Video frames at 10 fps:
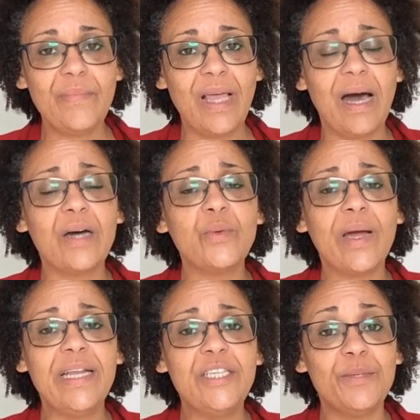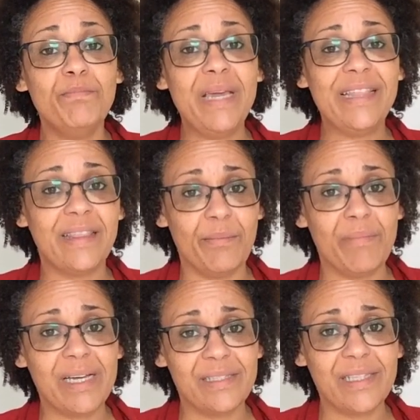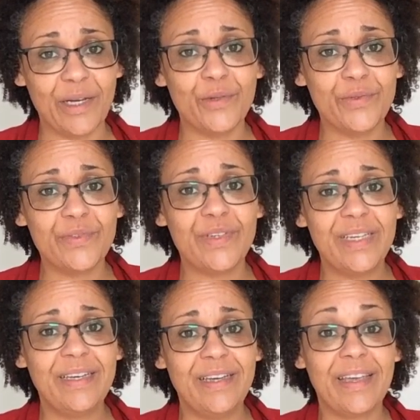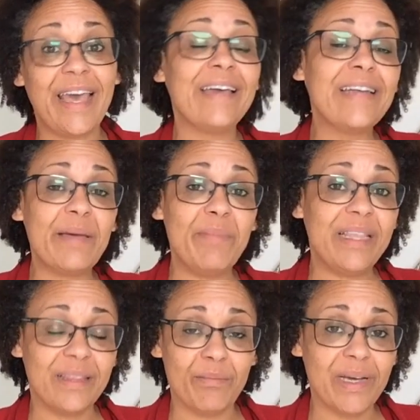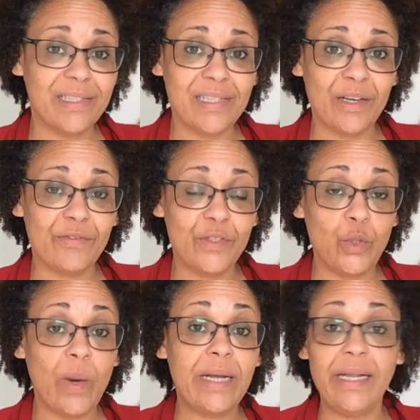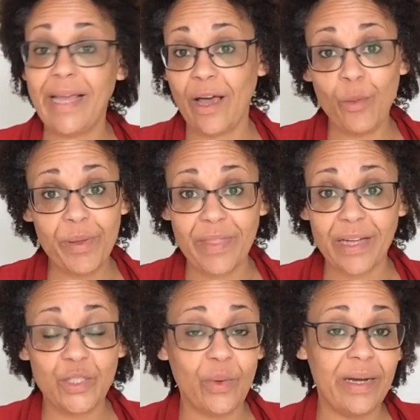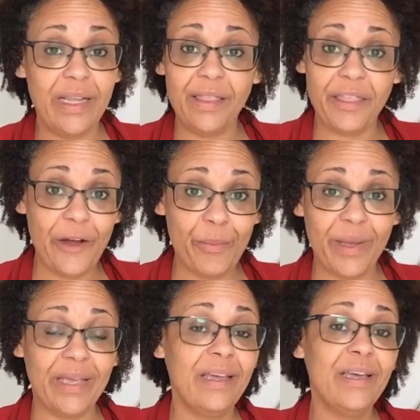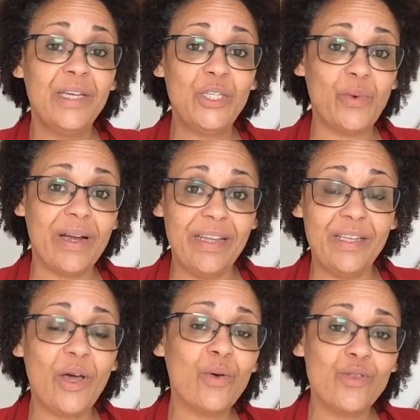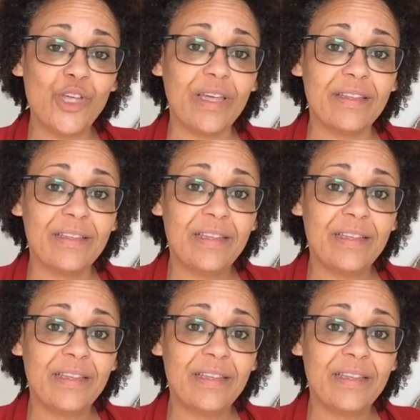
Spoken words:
How do I need to meet them myself? Can I meet them myself? Do I need help in that? Do I need therapy? Do I need coaching?